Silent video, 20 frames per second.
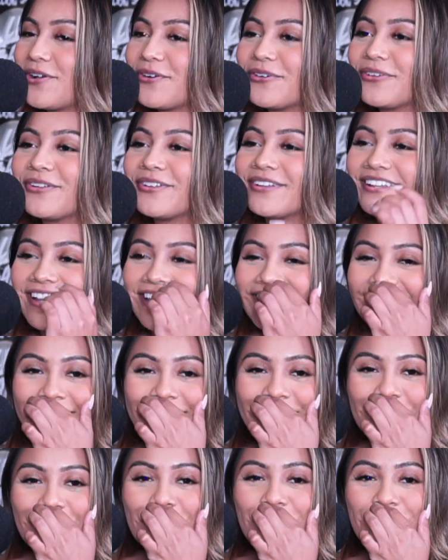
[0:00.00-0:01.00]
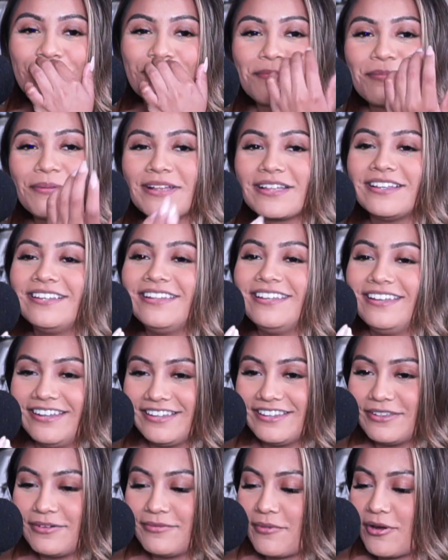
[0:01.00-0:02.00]
So like we
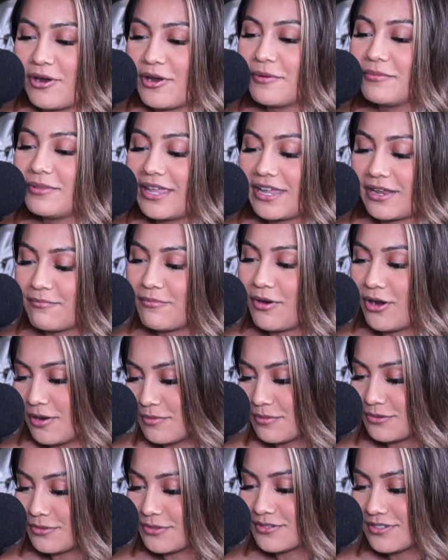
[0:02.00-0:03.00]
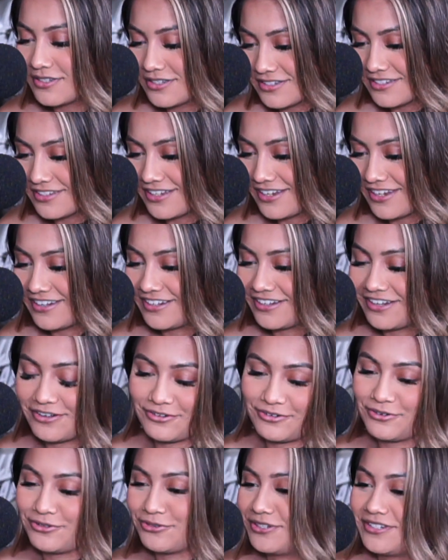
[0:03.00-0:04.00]
played the marbles. I
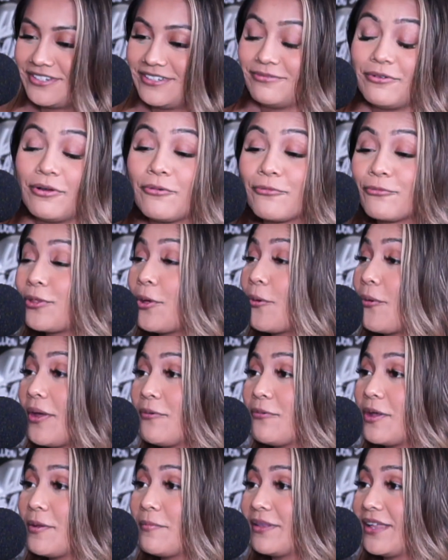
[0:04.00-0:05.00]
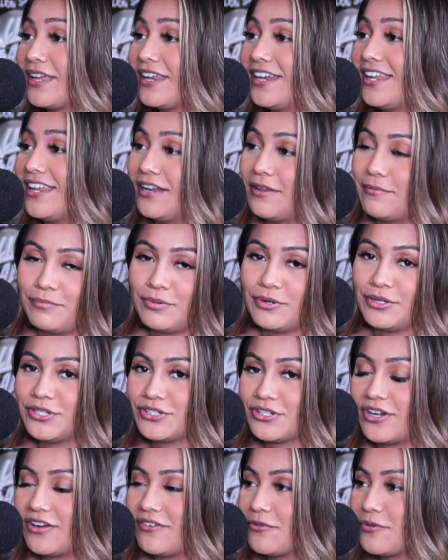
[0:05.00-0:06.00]
don't know the way we played it, and I'm
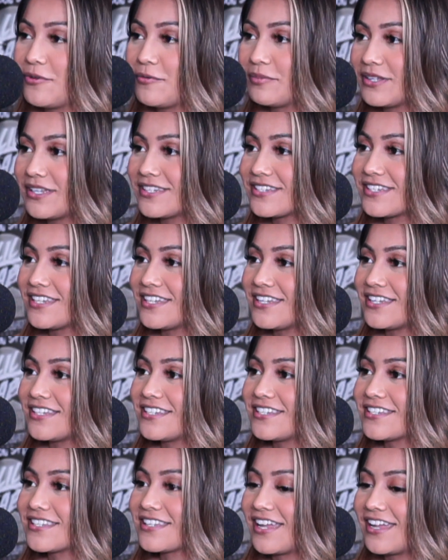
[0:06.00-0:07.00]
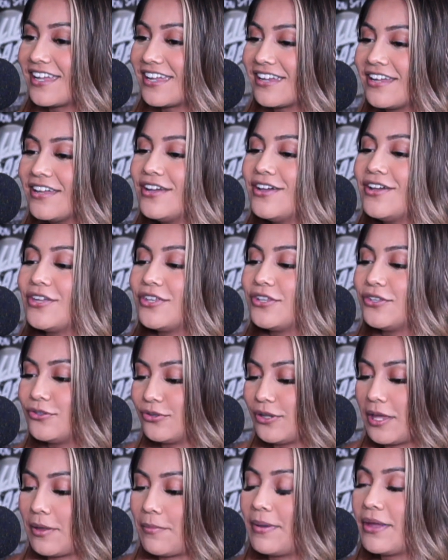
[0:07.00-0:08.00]
pretty sure everyone plays it is like
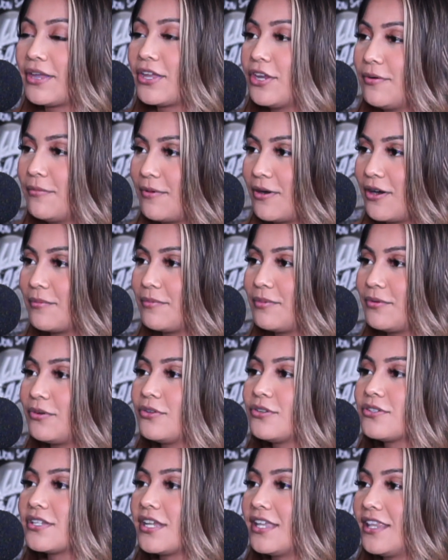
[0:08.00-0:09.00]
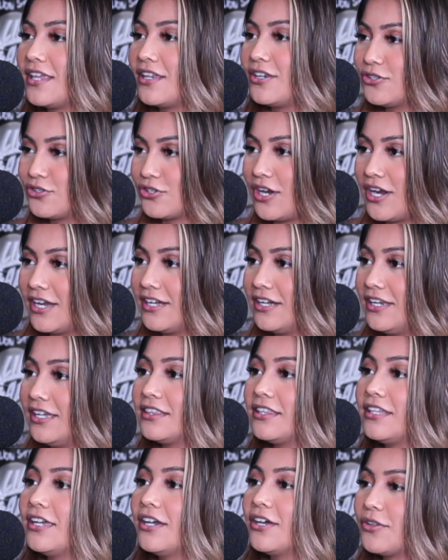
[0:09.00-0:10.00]
you like pick your marbles and then you try
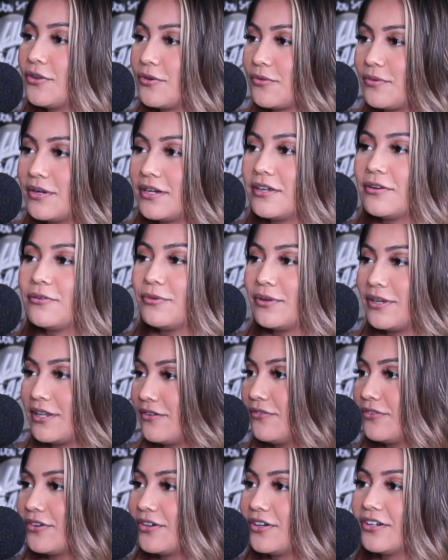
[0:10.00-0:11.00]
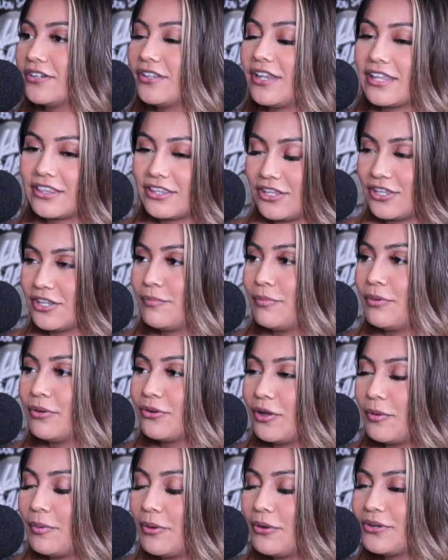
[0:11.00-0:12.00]
and hit the other one, whatever, like the
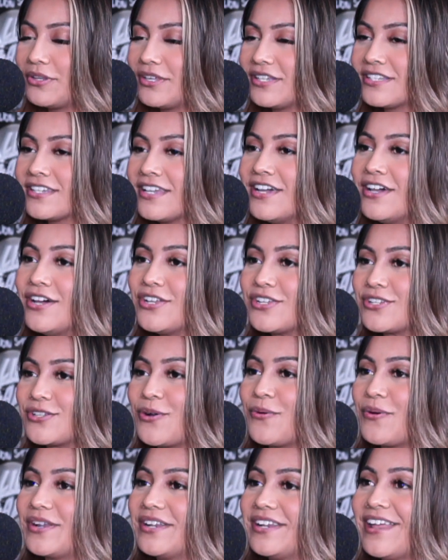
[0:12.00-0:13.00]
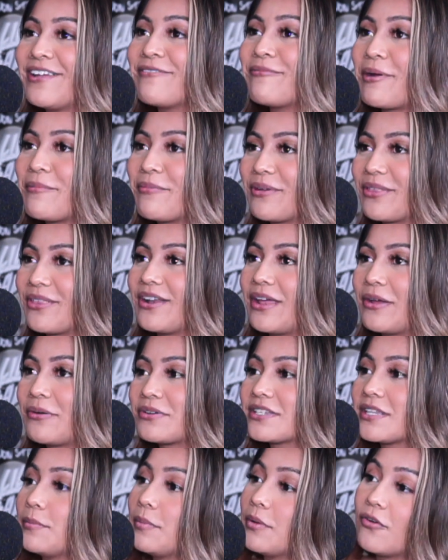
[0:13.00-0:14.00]
other opponents. So one day my brother and
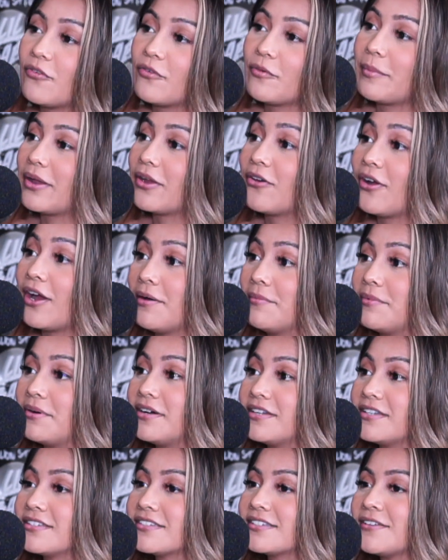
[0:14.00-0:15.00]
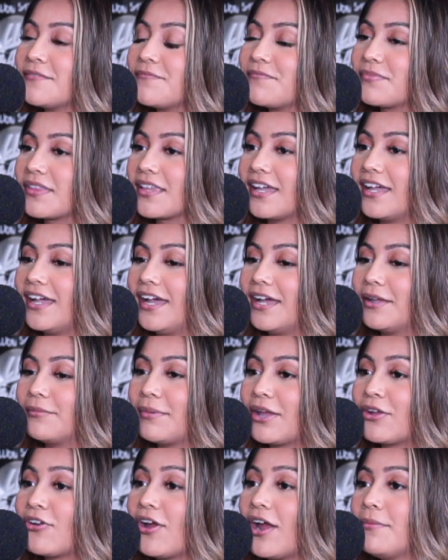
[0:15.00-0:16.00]
I were sleeping over my grandma's,
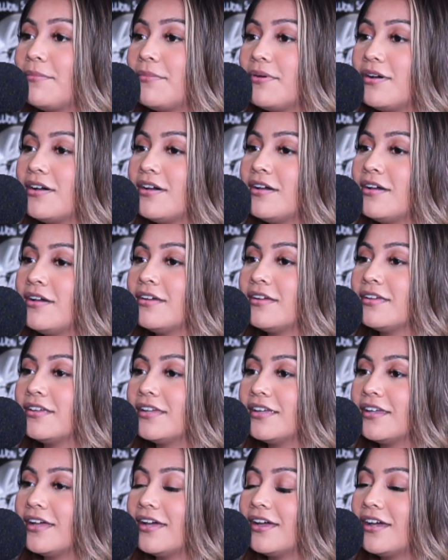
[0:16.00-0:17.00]
and my grandma,